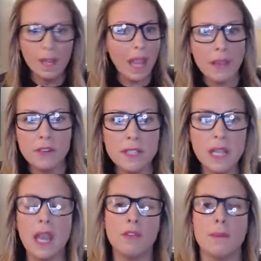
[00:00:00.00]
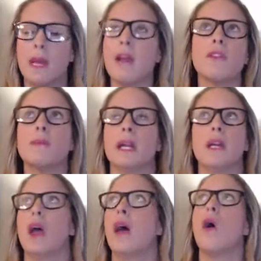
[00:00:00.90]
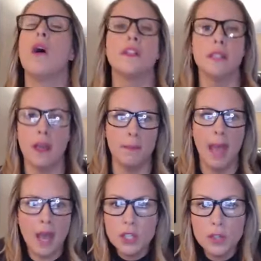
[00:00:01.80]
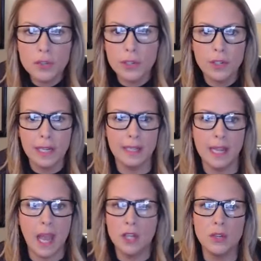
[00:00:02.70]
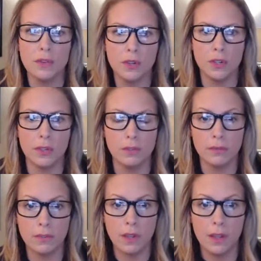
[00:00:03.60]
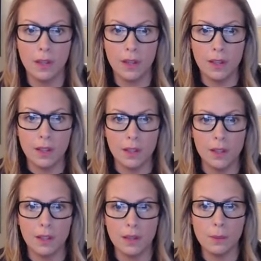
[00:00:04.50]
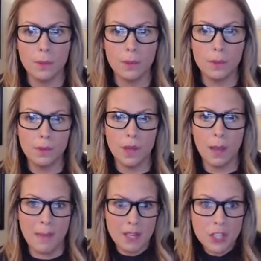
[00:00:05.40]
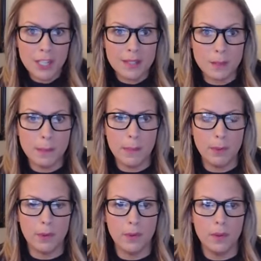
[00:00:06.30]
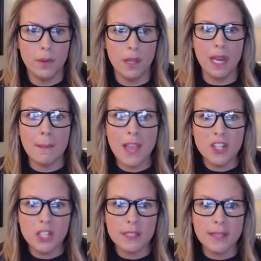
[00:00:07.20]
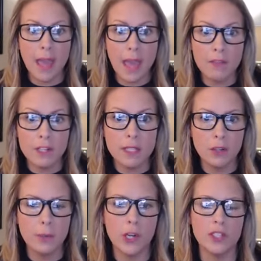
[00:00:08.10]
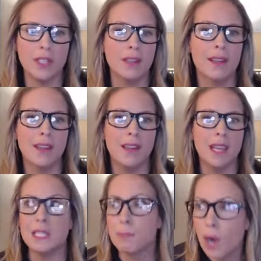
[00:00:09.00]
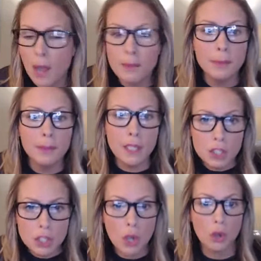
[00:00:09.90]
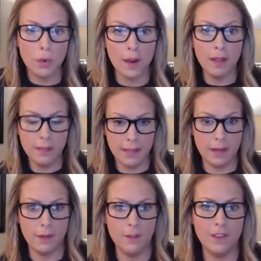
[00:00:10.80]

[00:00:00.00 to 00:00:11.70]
every every everybody uh, all the time how do you recruit Andie how do you recruit well i mention it to people and i mention it to every single person it's probably a joke where i live